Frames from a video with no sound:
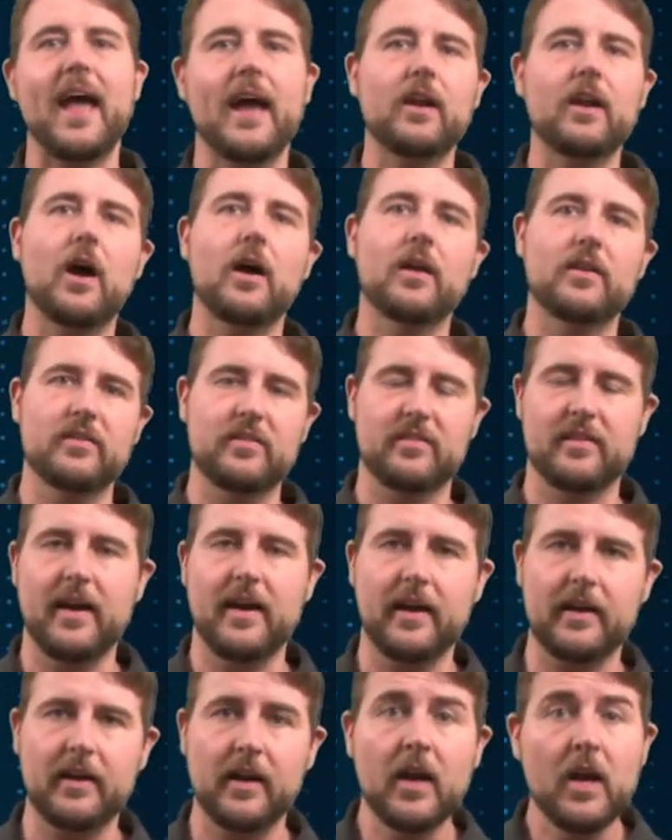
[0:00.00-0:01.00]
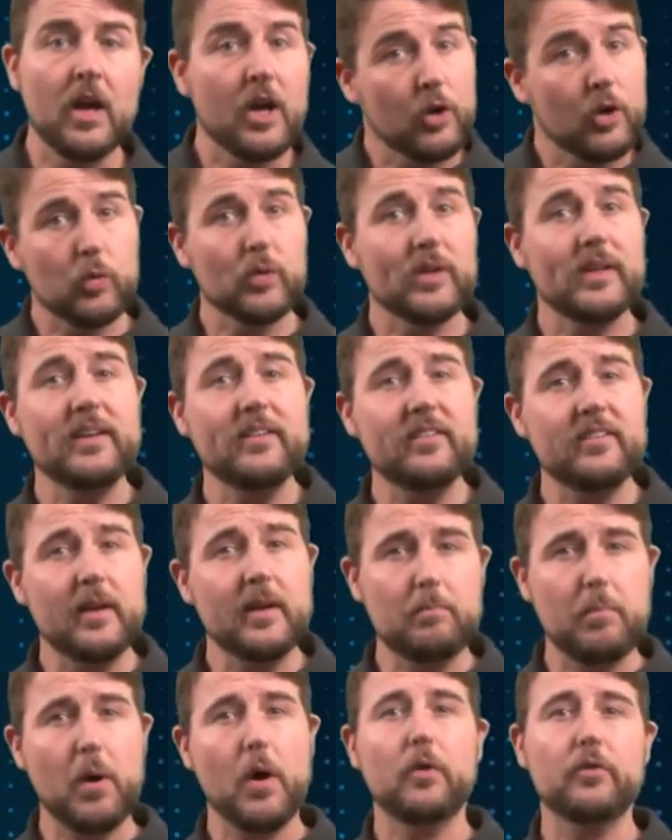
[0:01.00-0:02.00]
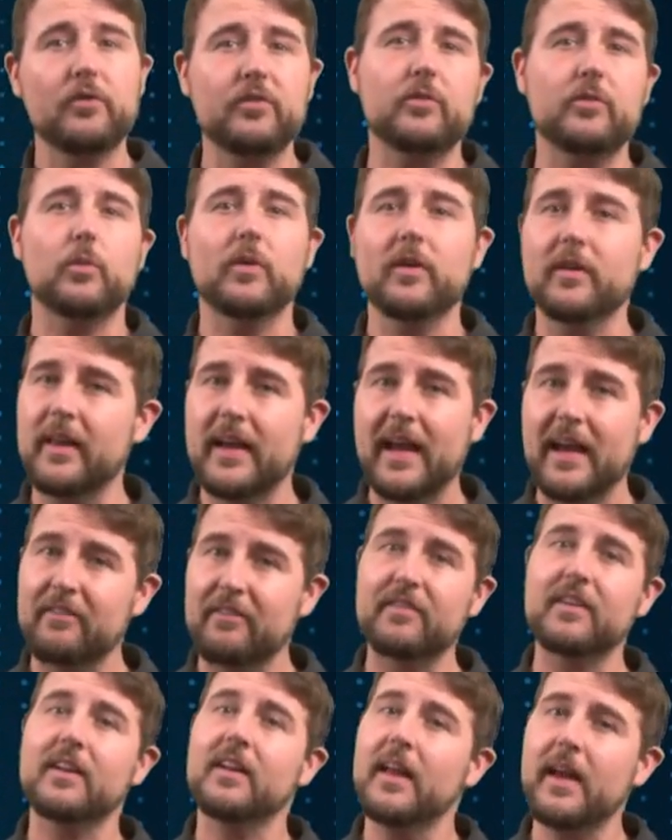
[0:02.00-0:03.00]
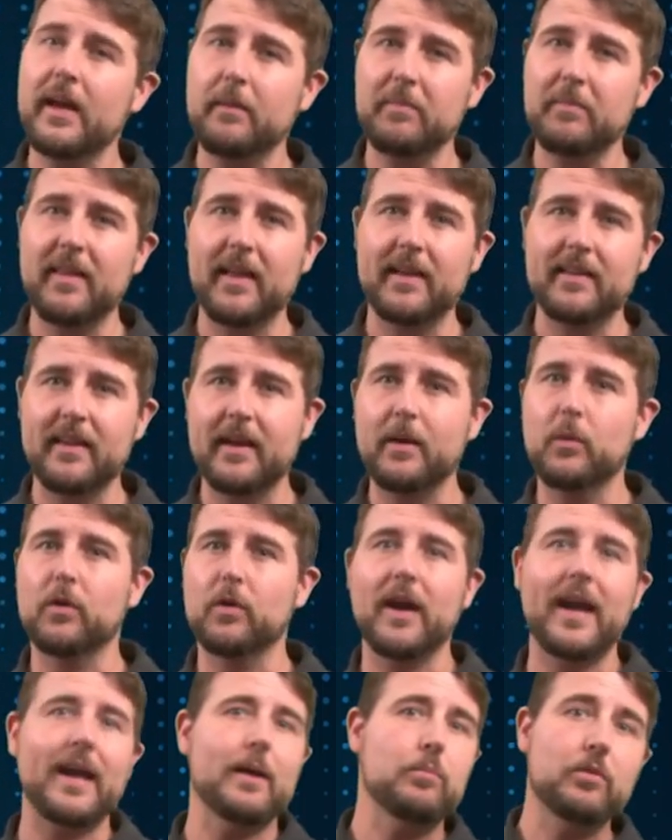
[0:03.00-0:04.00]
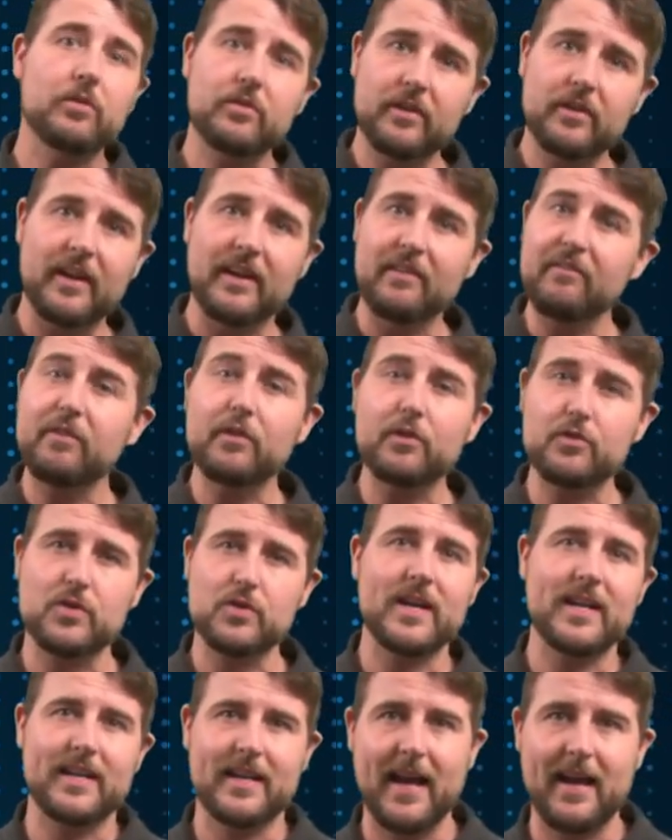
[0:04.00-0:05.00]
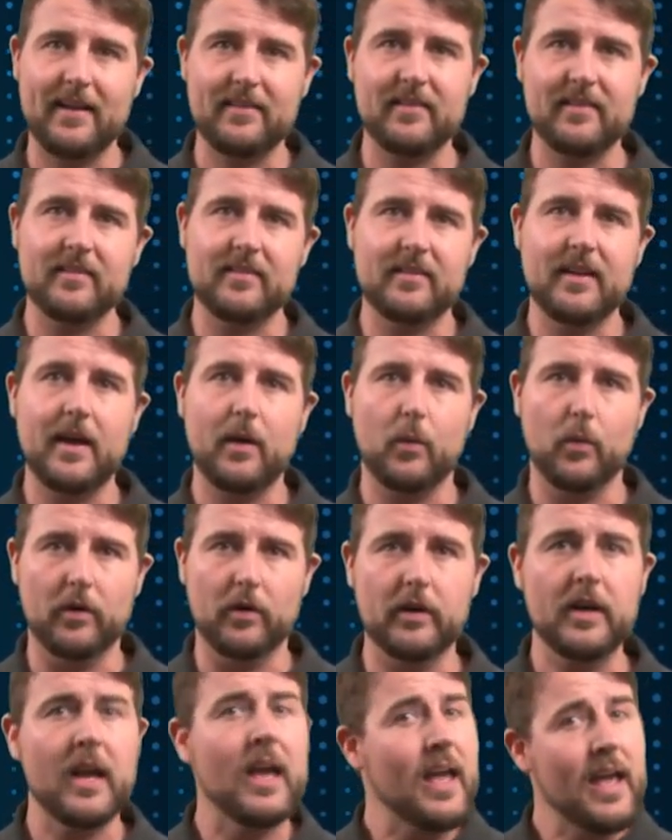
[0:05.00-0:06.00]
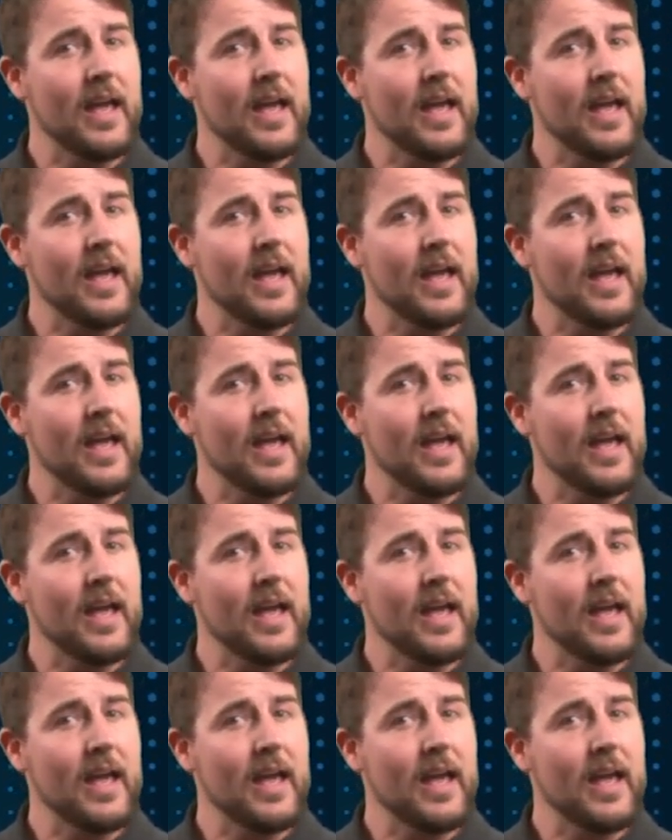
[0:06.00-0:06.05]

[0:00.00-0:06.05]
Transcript: AnonSec released a post where they have claimed that they were able to infiltrate NASA's network